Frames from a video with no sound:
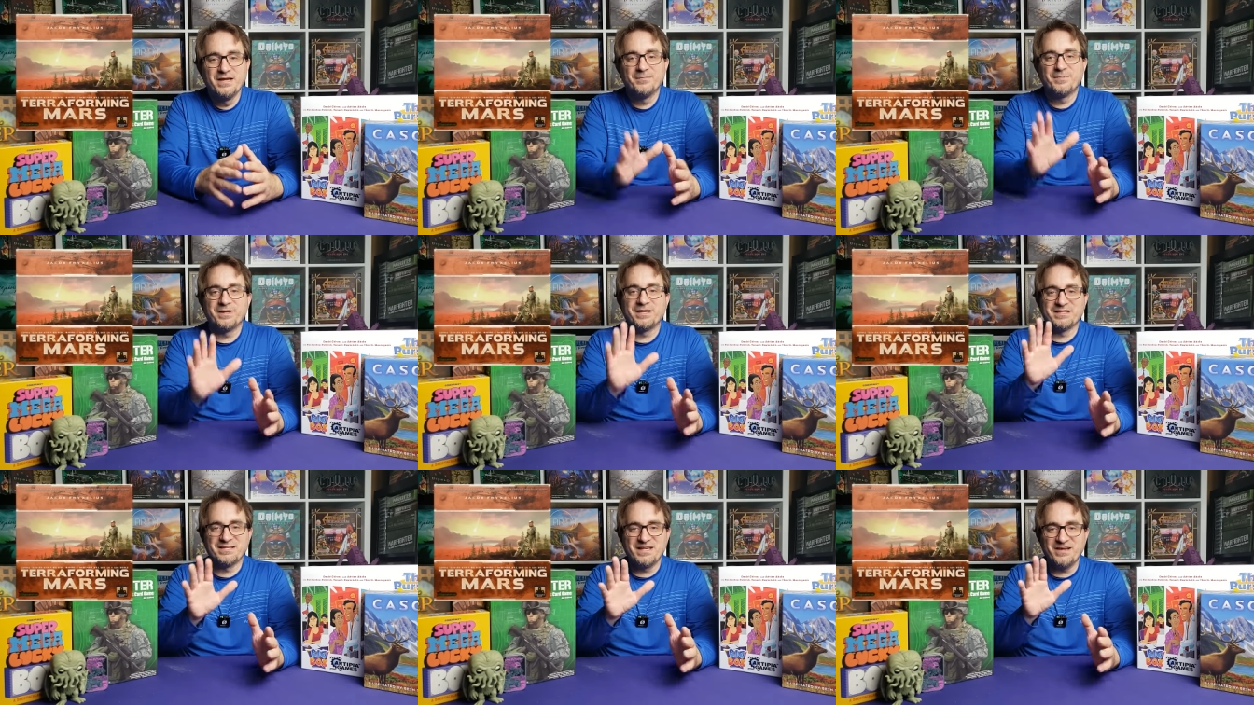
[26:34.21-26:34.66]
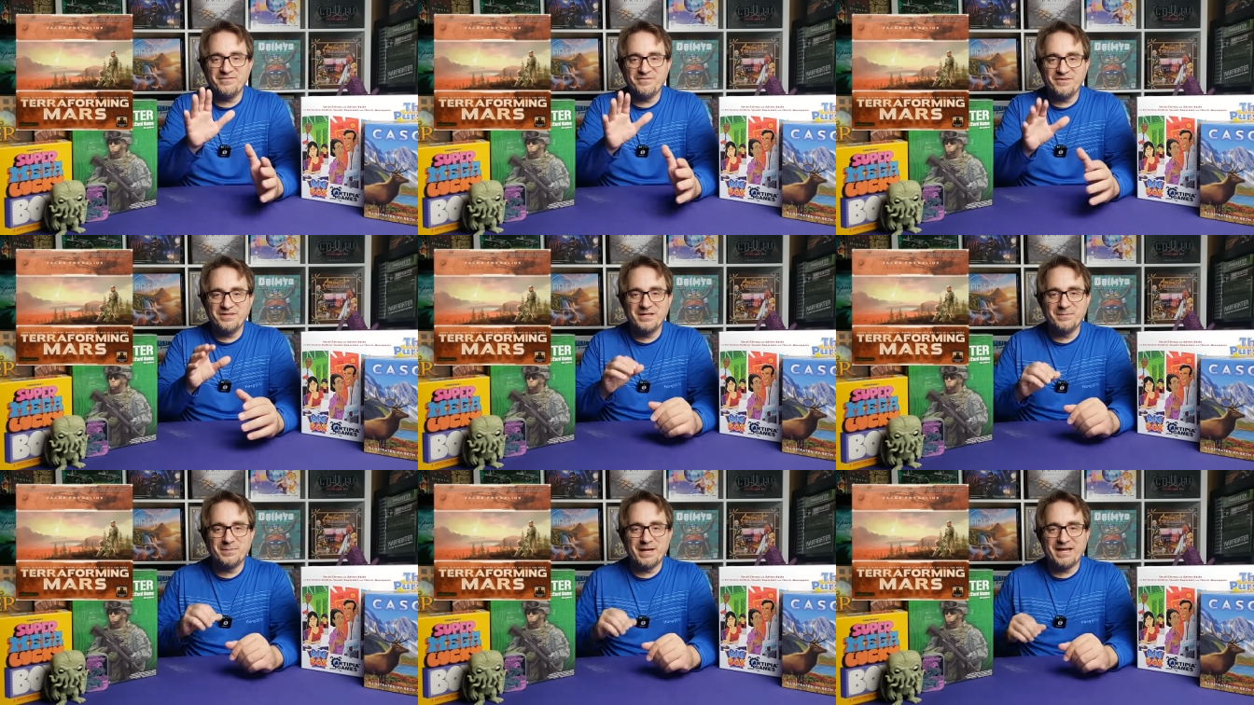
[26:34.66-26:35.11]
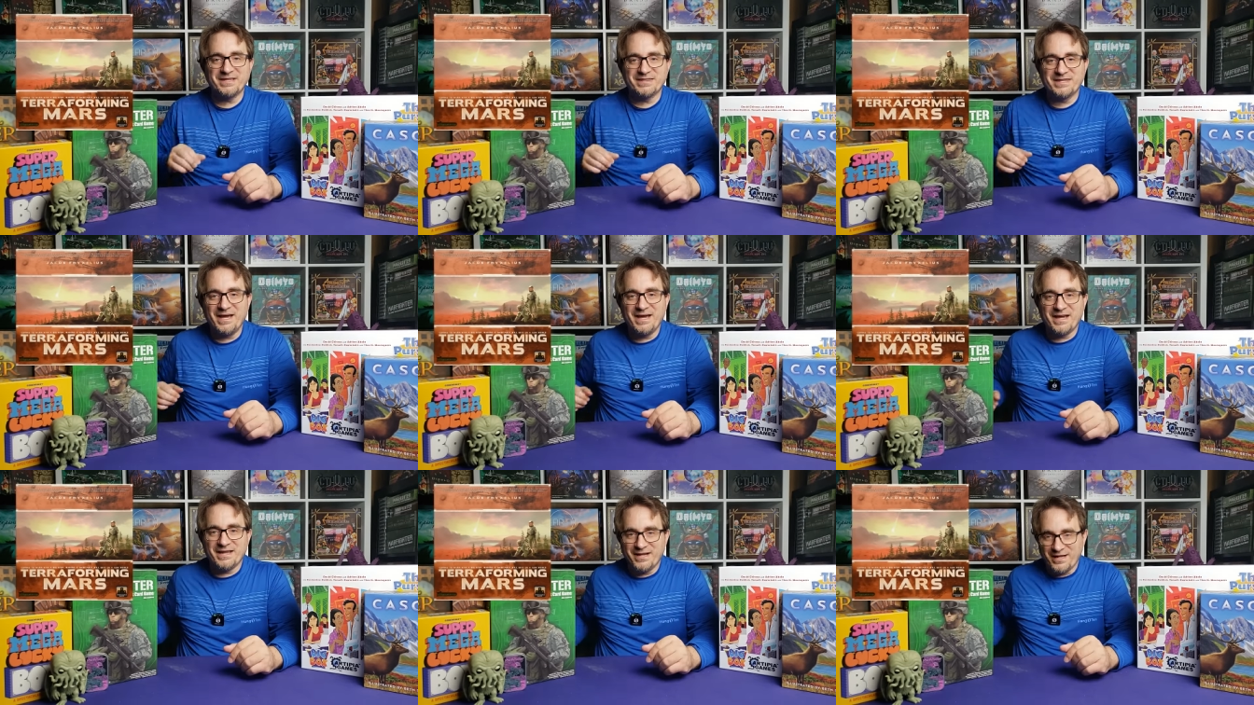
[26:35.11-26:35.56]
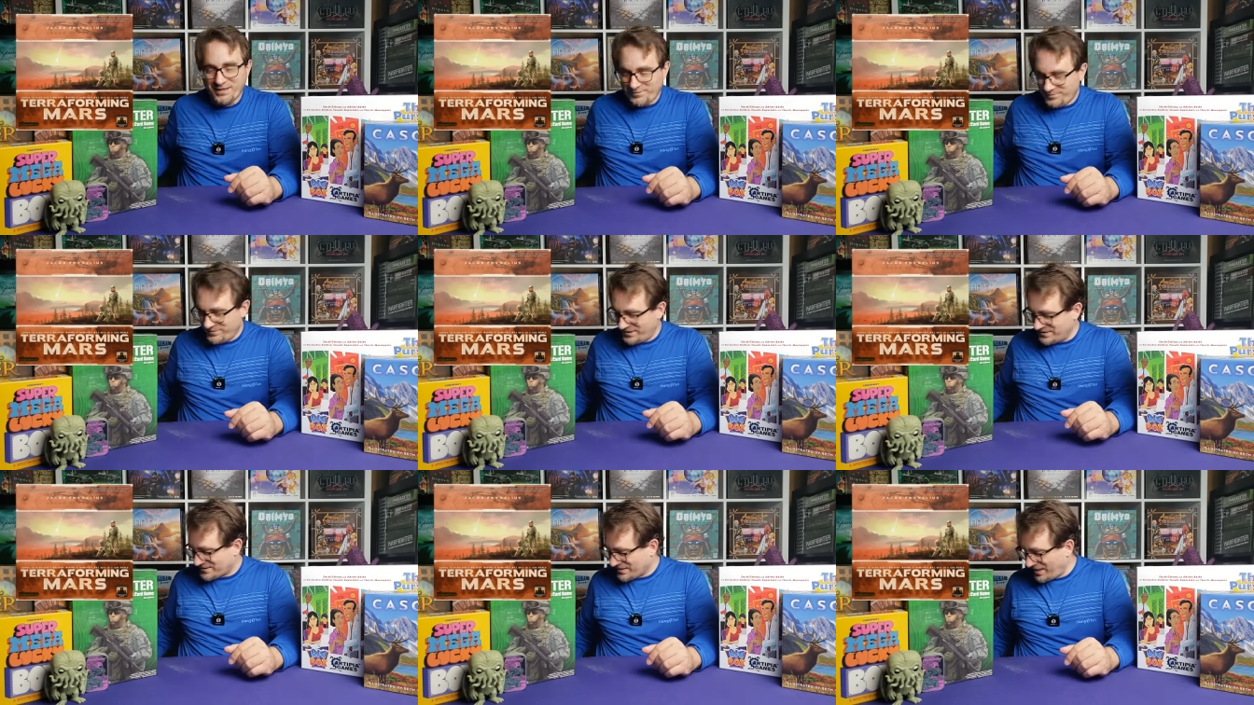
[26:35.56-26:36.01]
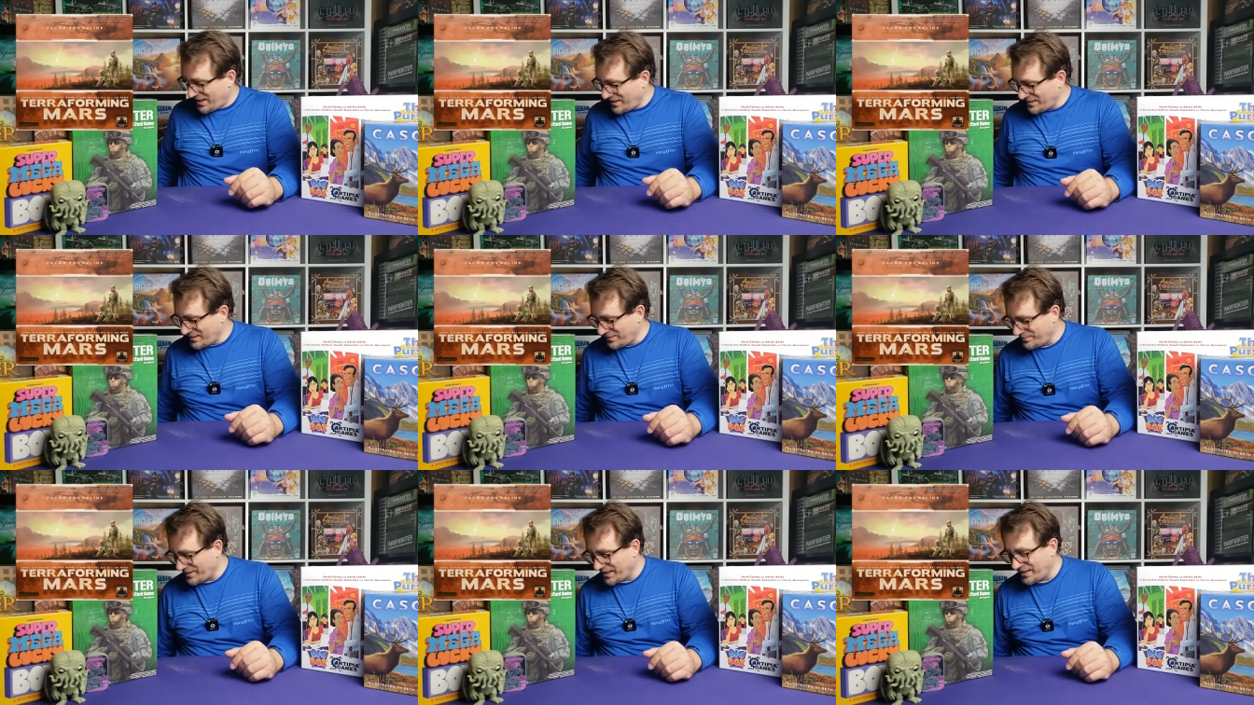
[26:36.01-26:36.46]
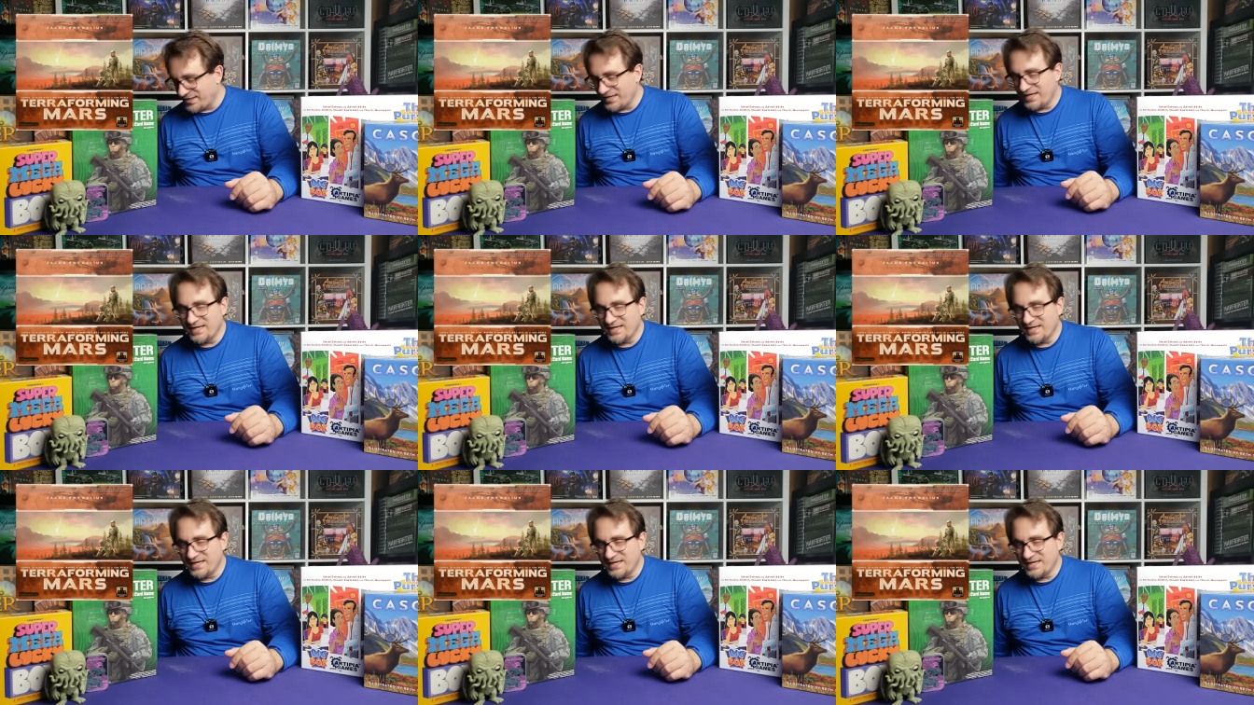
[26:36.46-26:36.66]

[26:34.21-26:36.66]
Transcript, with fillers: But enough about that. I'm going to talk about